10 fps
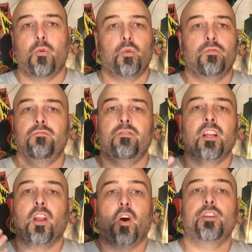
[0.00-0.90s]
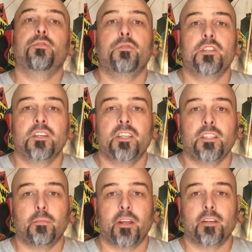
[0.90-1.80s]
would really like to have seen
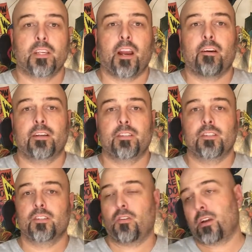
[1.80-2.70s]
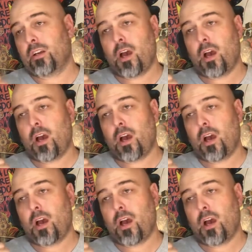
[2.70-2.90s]
some of those characters like